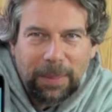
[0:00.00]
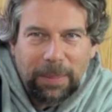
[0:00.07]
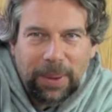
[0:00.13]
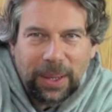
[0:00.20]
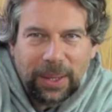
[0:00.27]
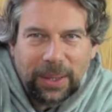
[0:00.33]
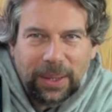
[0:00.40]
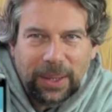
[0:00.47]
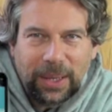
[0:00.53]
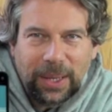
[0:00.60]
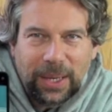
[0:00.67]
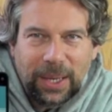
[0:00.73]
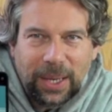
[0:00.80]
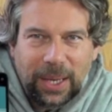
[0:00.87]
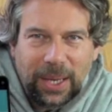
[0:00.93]
but
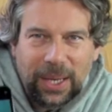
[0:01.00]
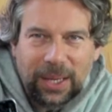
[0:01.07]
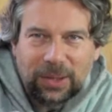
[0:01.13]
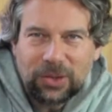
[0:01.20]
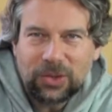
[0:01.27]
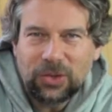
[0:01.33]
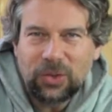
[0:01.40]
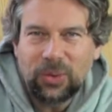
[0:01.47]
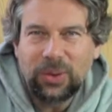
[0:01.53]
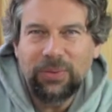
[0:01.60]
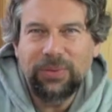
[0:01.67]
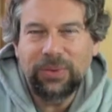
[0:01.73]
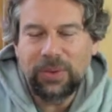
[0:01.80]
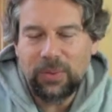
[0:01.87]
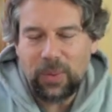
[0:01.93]
it's sort
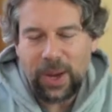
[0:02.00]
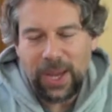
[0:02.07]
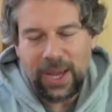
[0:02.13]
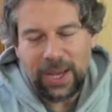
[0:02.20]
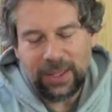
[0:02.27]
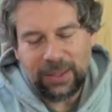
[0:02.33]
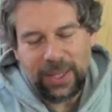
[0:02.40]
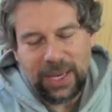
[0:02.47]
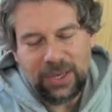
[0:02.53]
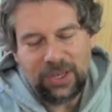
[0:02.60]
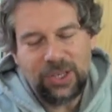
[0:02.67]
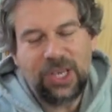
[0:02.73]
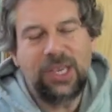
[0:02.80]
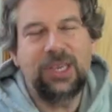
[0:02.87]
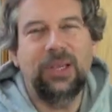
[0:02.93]
of the way a
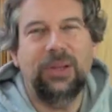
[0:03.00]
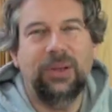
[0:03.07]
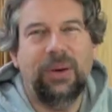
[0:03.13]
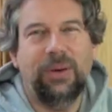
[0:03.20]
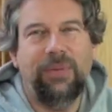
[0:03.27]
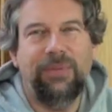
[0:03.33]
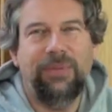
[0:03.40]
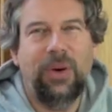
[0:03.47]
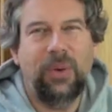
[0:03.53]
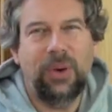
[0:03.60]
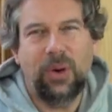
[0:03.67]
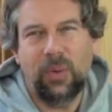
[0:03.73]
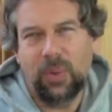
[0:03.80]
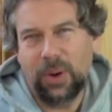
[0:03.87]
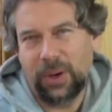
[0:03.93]
lenticular
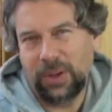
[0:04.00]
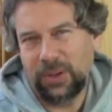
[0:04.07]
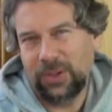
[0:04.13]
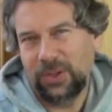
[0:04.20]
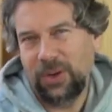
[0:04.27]
photo works.